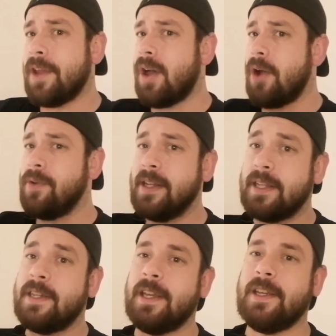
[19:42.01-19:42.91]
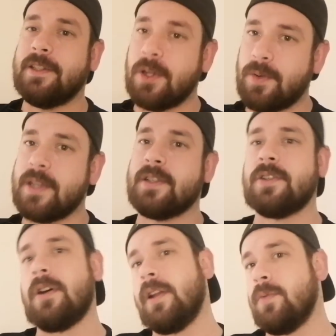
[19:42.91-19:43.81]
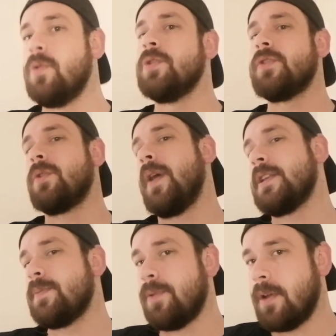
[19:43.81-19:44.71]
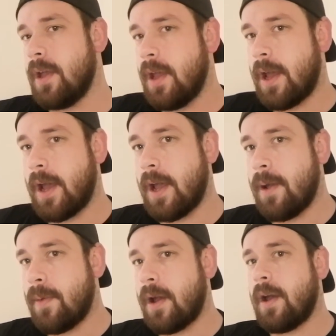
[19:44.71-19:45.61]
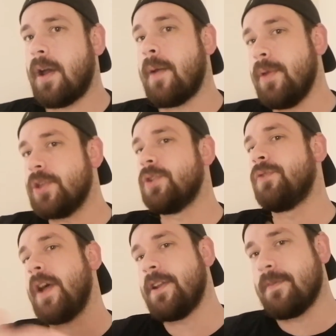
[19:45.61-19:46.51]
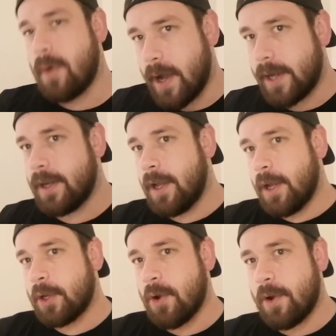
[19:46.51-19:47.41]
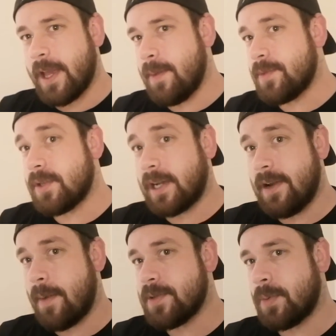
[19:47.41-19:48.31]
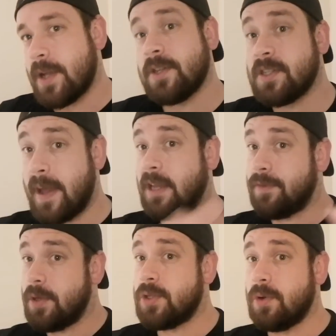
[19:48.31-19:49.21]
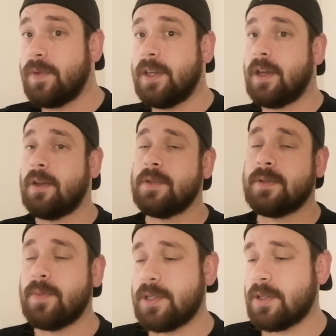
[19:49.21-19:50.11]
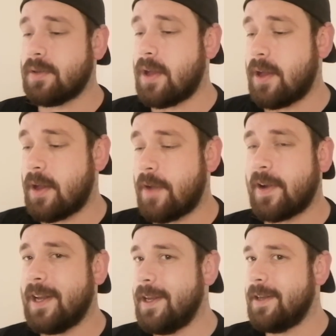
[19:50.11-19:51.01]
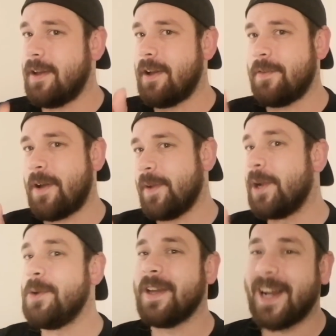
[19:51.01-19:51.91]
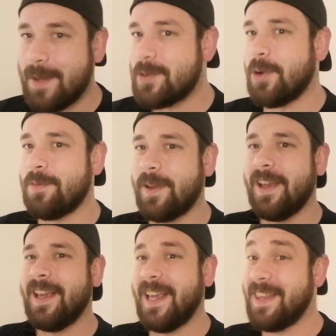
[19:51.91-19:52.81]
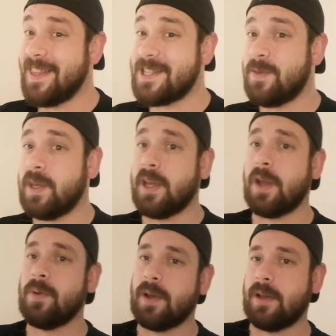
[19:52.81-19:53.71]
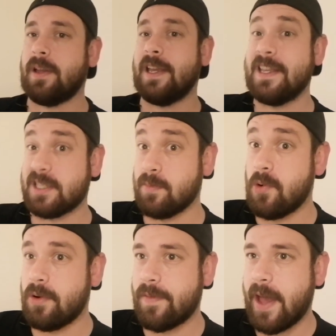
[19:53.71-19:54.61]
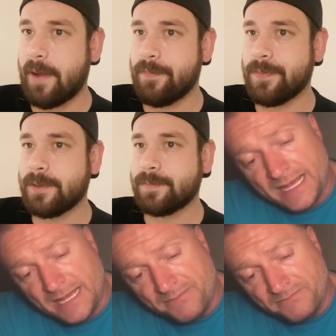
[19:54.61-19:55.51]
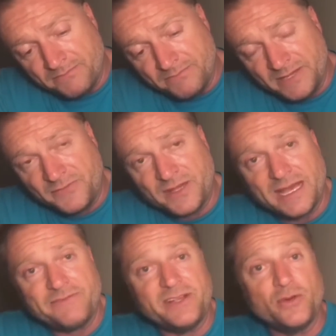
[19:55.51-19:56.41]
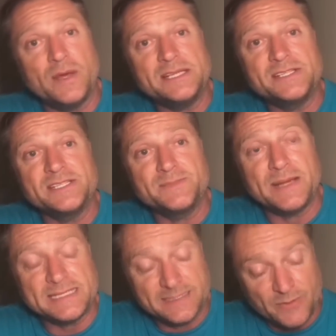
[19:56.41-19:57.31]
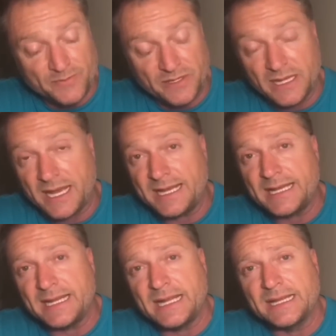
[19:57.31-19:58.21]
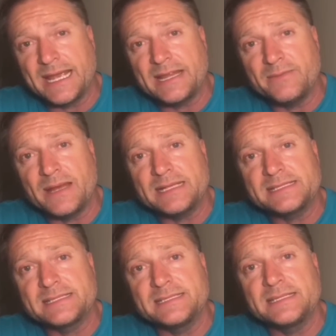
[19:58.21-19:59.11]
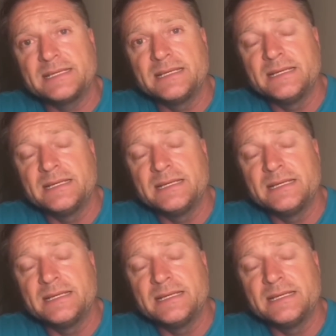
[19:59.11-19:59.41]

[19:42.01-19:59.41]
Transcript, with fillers: And not only did he do this at Charlie Ward's request, but um, a mutual friend of mine got him to clear up some questions and make a few short videos, which uh, I've, cleared, uh, I've included clips of in this video. Uh, here's some more of that. Um, if you have any questions, pass them up the line and I'll get them answered.